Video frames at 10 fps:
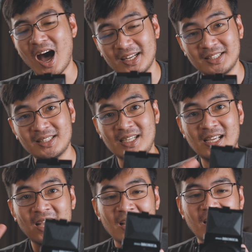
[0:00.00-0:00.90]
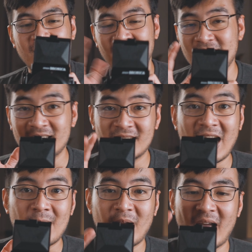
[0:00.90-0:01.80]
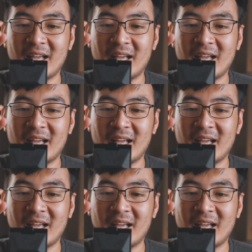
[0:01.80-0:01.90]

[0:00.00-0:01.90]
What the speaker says: honestly, this is a camera I